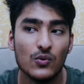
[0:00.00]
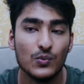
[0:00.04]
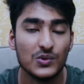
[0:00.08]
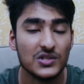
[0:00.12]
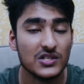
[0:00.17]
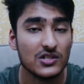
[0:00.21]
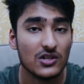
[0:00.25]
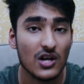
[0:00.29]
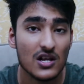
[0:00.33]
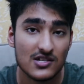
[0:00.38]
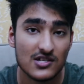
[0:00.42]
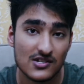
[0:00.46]
which
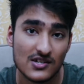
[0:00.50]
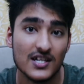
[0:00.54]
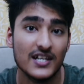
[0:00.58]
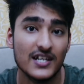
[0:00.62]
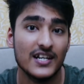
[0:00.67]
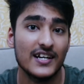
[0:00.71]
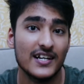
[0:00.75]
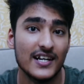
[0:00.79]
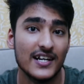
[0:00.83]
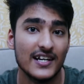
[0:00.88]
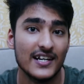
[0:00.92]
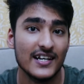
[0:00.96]
is also
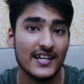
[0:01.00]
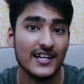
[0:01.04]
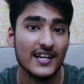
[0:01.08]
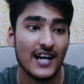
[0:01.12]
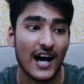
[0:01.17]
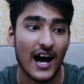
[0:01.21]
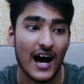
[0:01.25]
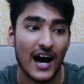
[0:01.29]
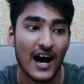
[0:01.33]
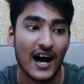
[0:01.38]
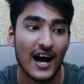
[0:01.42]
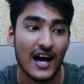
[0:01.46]
irritating.
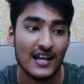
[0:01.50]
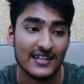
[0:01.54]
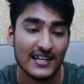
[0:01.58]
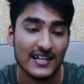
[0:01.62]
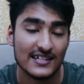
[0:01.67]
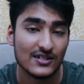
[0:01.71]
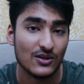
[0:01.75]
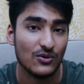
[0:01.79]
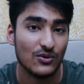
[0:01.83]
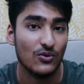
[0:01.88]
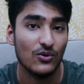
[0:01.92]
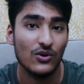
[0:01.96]
Uh,
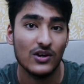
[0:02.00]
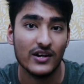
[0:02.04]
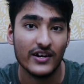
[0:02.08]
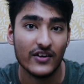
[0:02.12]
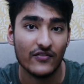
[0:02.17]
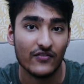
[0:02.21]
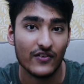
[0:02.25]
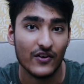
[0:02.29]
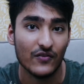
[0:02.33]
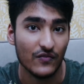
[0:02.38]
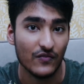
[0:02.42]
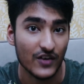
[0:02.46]
that's a whole
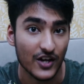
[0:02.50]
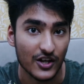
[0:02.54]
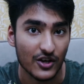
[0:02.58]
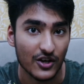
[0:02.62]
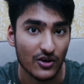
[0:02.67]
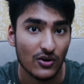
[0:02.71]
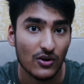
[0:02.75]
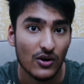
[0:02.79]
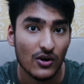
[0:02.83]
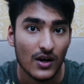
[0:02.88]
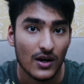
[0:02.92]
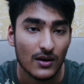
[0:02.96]
different
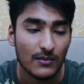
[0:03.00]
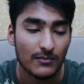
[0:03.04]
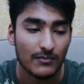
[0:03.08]
video.